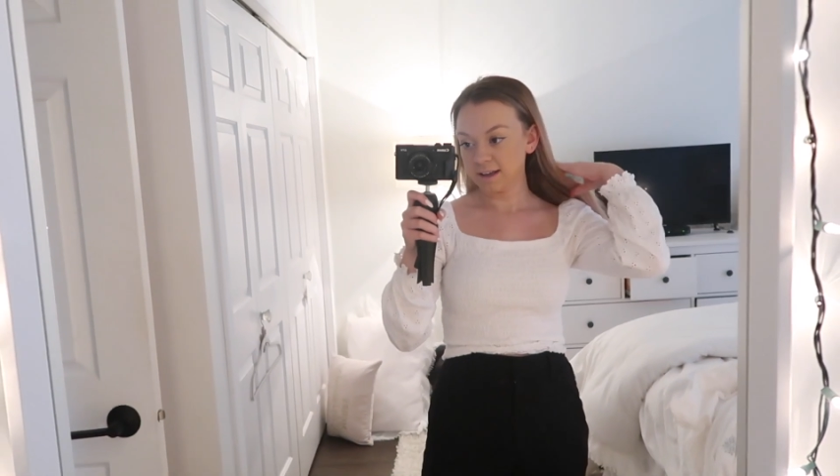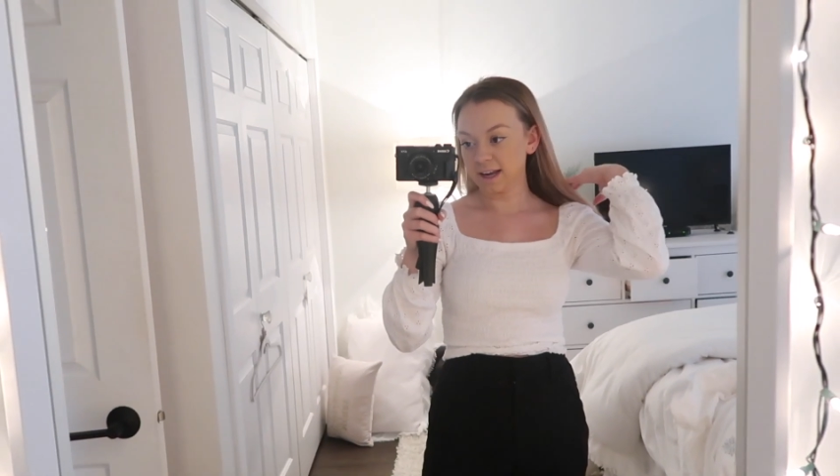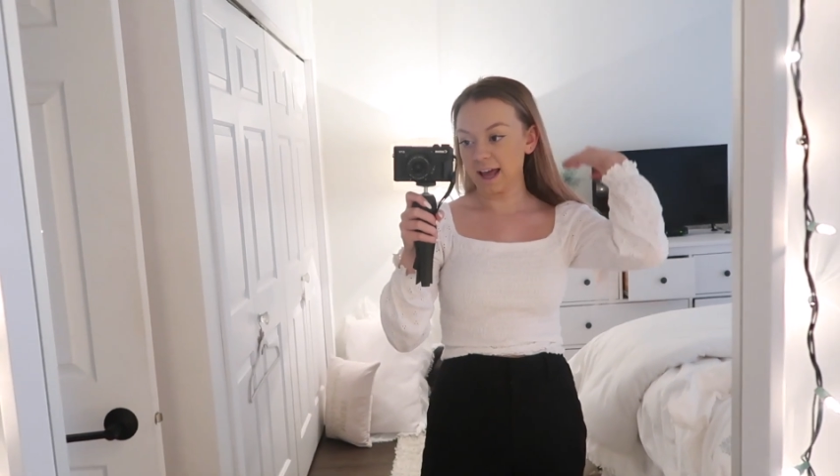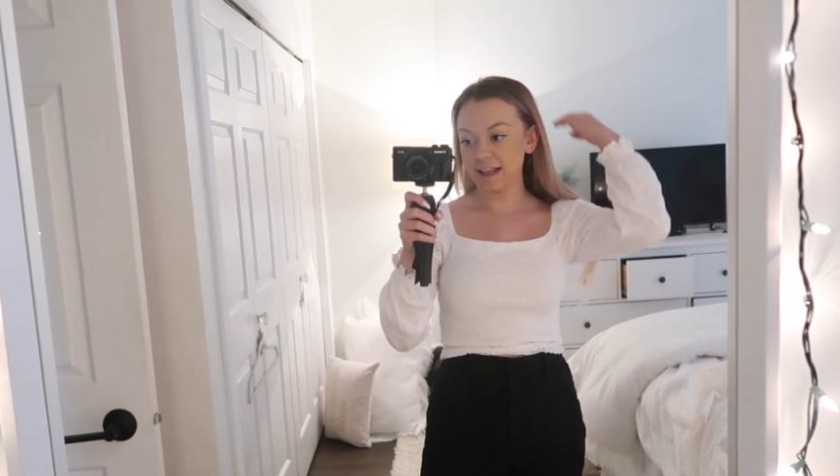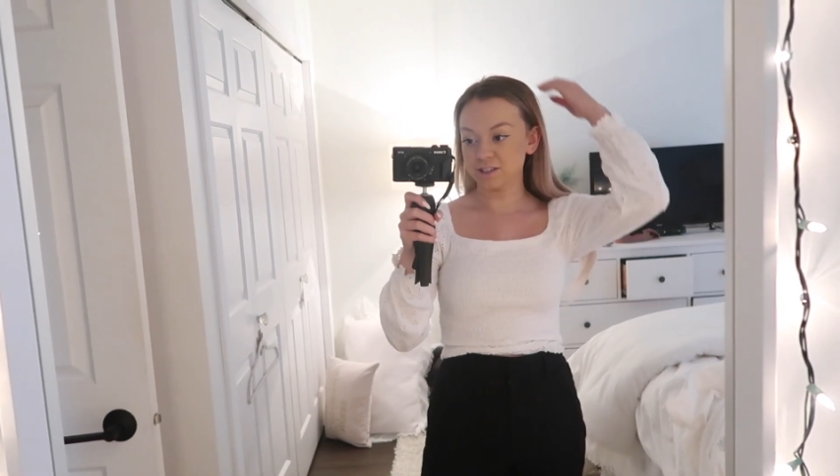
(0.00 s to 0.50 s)

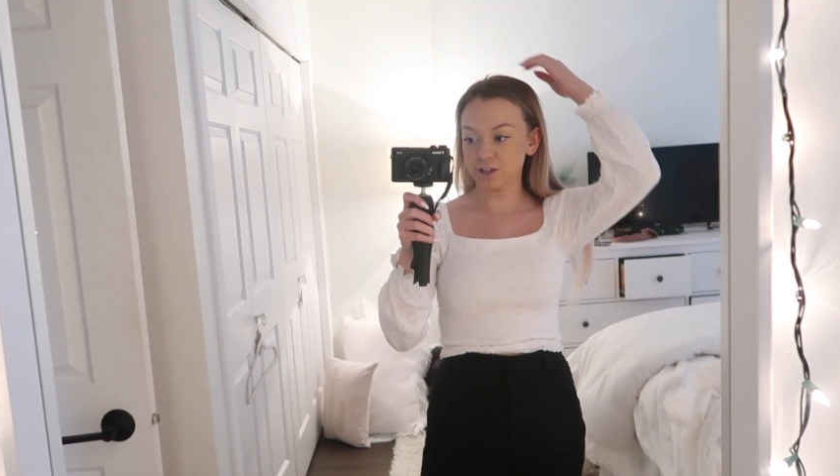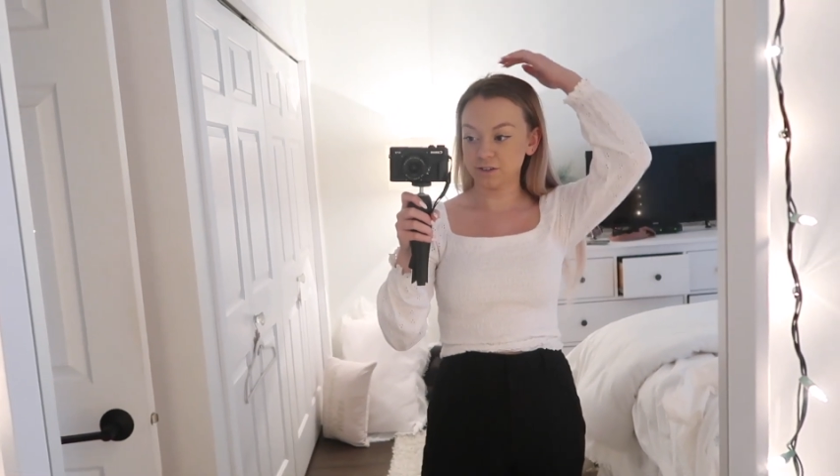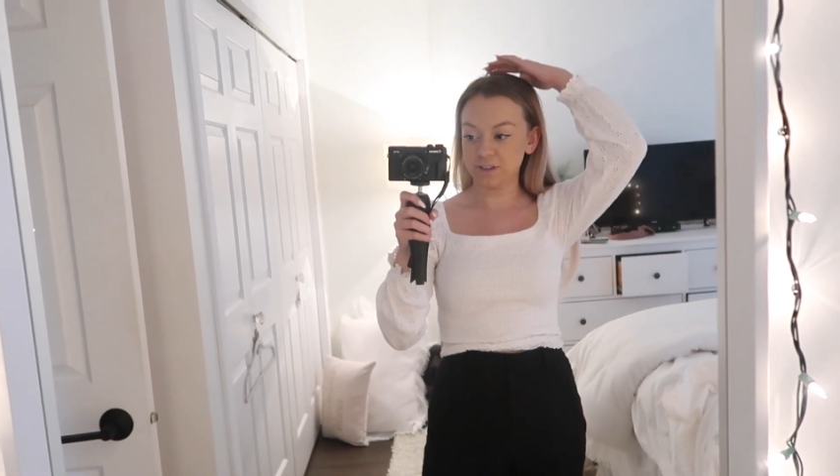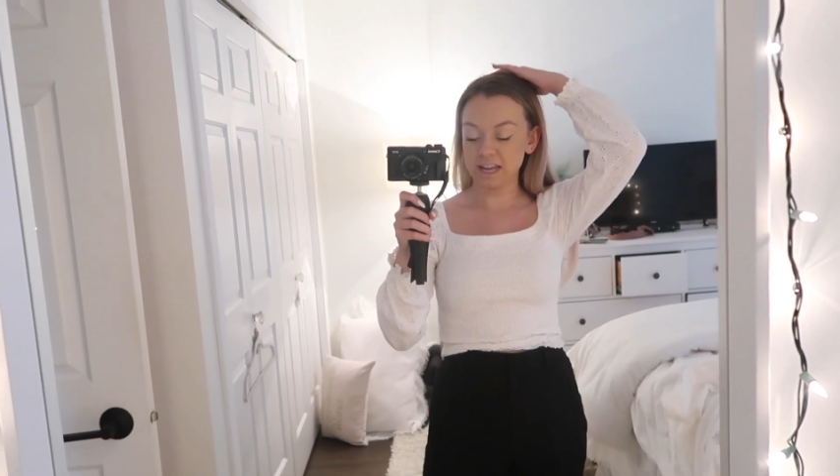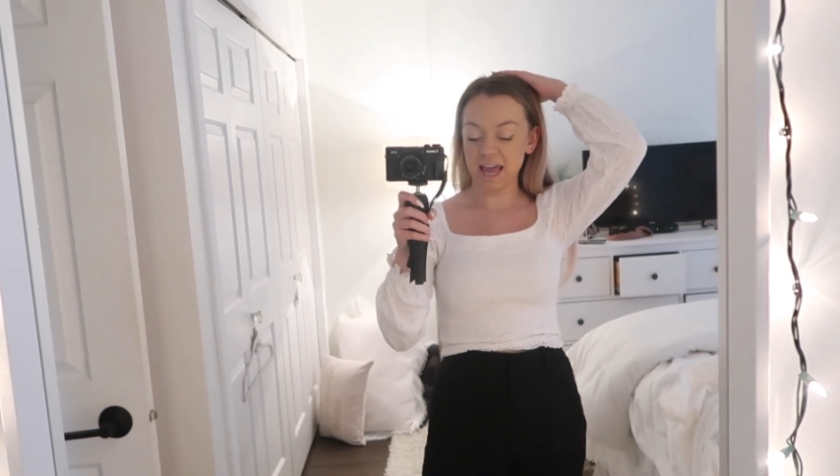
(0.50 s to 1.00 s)
get a head
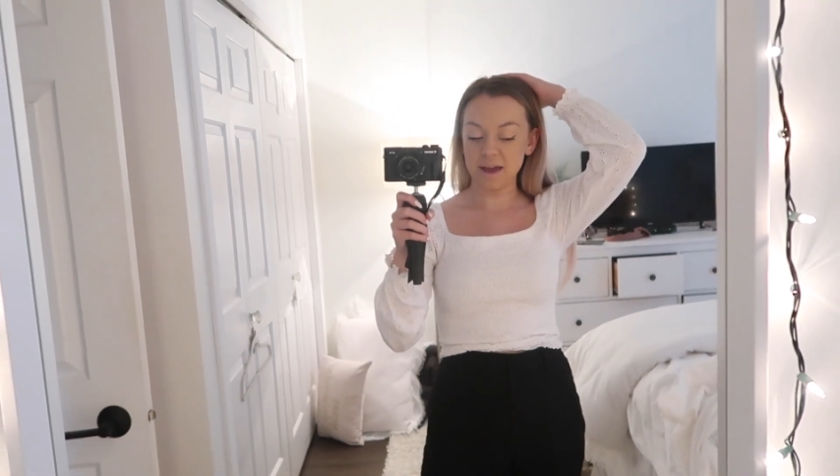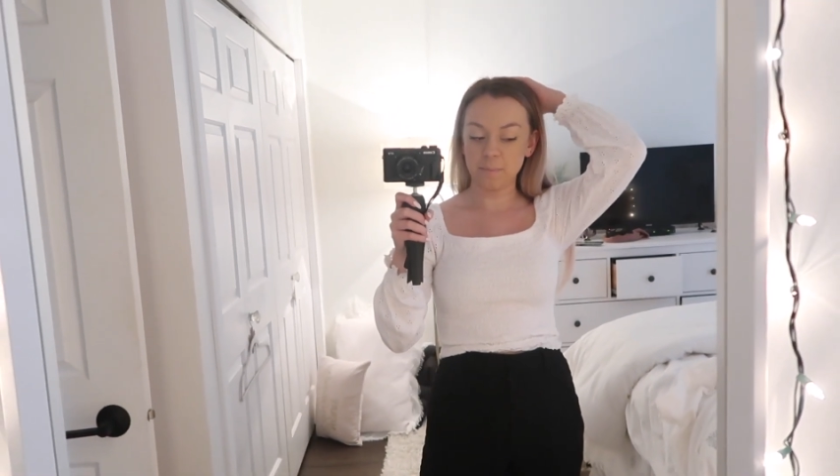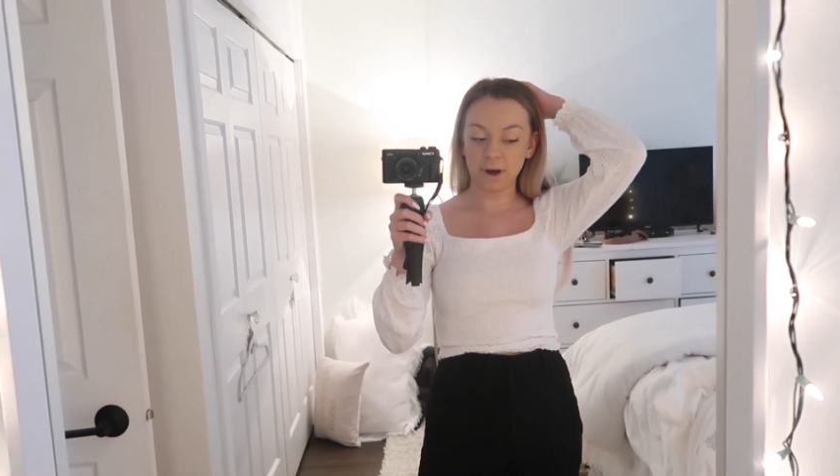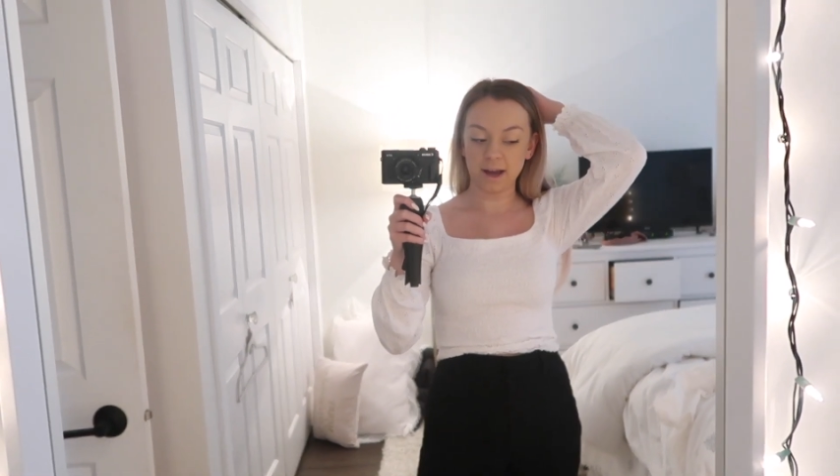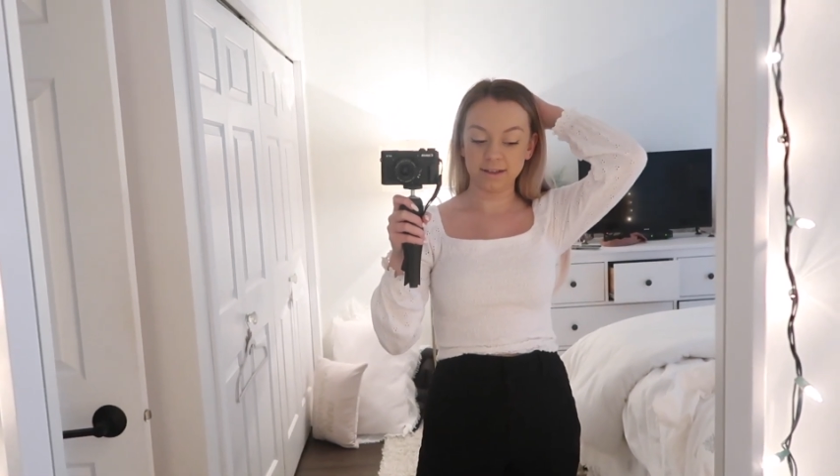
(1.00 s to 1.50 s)
start of the day,
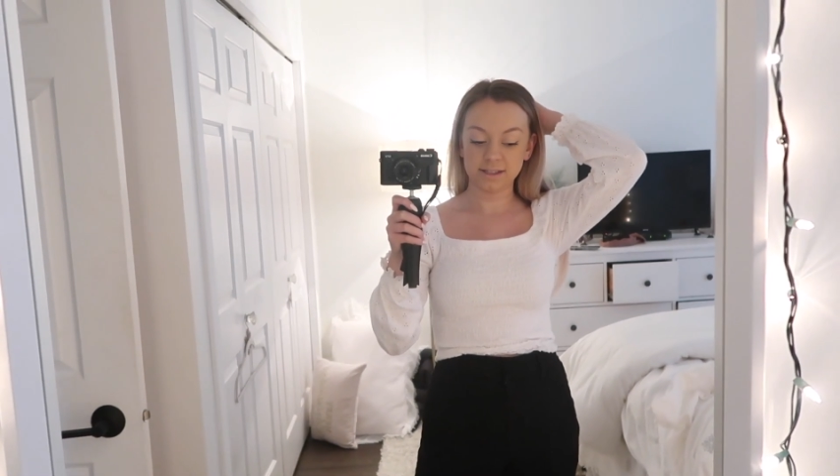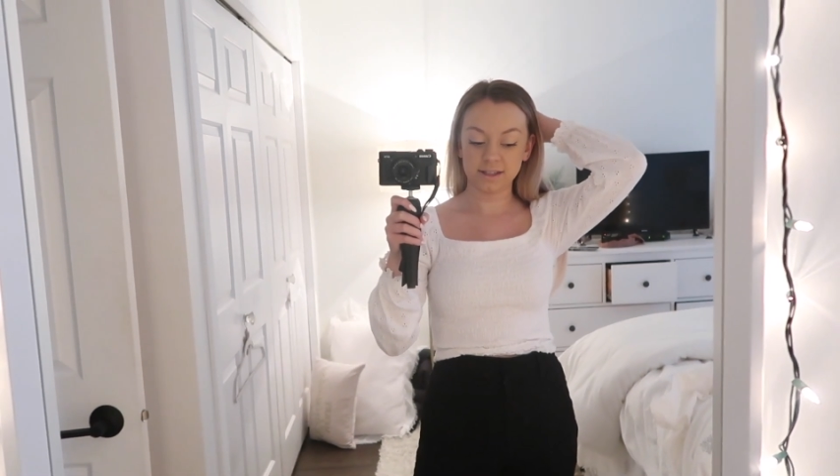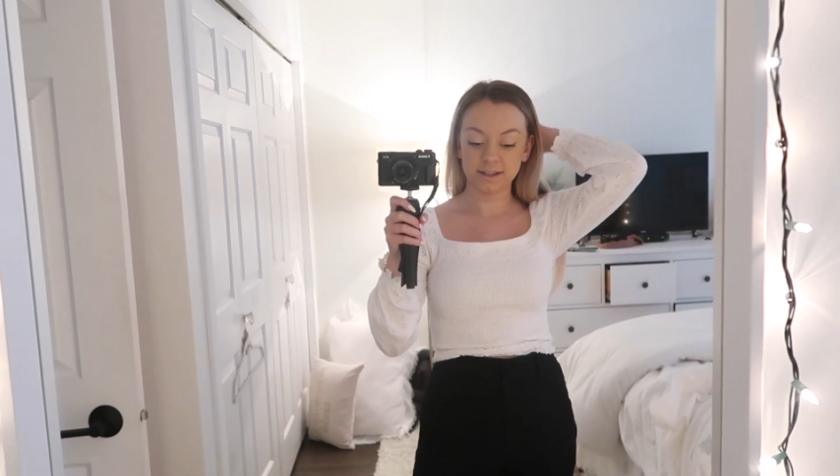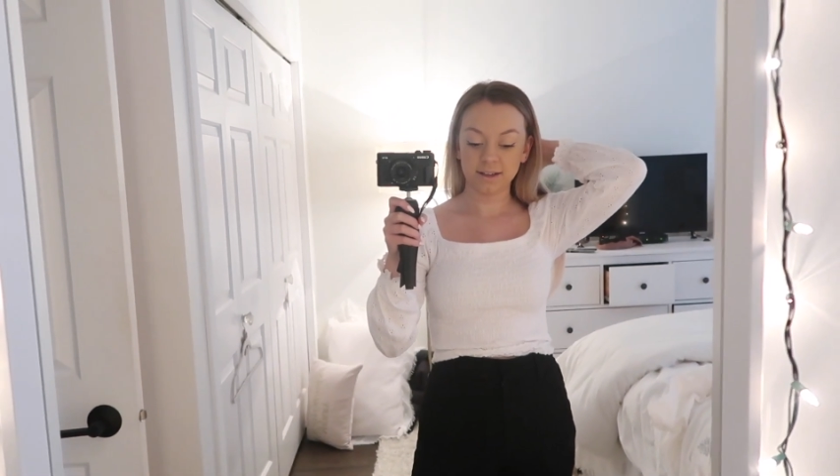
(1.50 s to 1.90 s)
but